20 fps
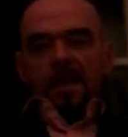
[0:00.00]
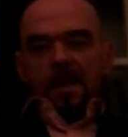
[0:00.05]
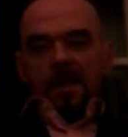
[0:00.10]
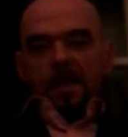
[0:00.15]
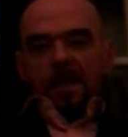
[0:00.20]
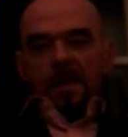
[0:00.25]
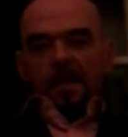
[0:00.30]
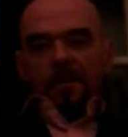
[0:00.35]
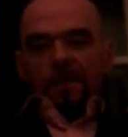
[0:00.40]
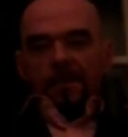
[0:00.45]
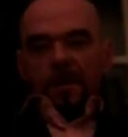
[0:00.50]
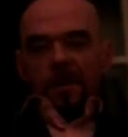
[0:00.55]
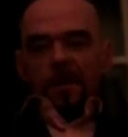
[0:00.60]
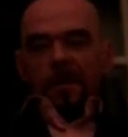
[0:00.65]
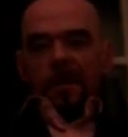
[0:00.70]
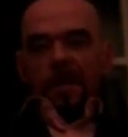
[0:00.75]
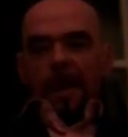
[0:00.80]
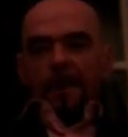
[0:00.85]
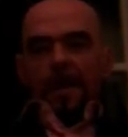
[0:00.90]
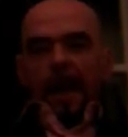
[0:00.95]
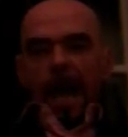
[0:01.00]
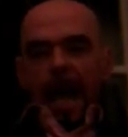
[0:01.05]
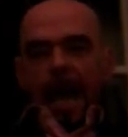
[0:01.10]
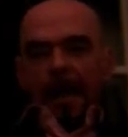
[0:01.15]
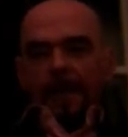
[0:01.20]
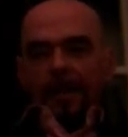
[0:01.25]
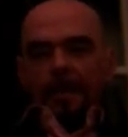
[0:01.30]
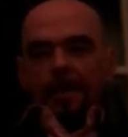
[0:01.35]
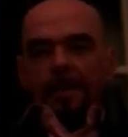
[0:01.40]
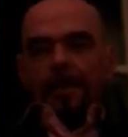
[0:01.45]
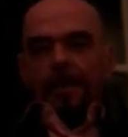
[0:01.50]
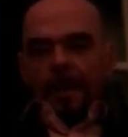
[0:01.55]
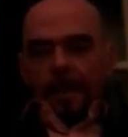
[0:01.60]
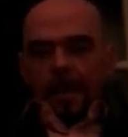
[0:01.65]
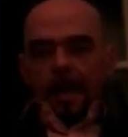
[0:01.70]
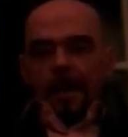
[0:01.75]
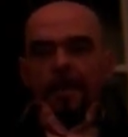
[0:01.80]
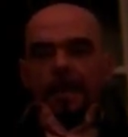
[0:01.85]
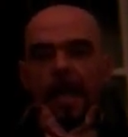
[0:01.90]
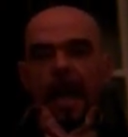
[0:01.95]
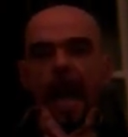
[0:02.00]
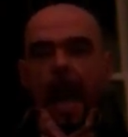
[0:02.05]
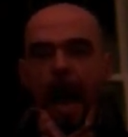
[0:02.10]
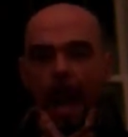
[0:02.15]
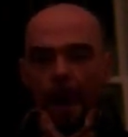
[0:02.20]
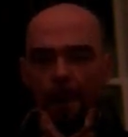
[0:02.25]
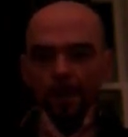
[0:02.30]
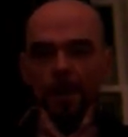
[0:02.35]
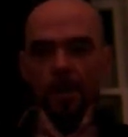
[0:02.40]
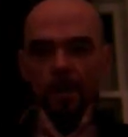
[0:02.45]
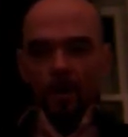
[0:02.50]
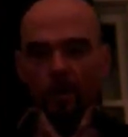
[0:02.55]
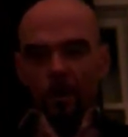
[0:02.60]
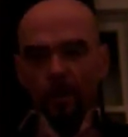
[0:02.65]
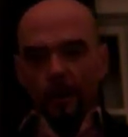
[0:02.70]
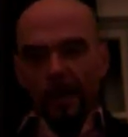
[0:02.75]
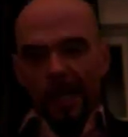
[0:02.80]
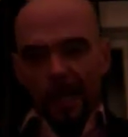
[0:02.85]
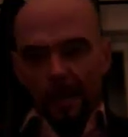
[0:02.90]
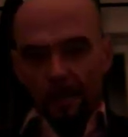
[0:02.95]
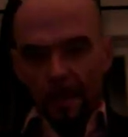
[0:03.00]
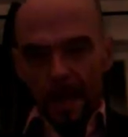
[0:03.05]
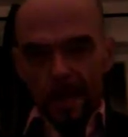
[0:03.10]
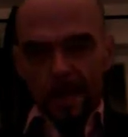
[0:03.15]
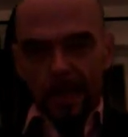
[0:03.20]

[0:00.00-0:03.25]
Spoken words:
the First Step Act is absolutely an amazing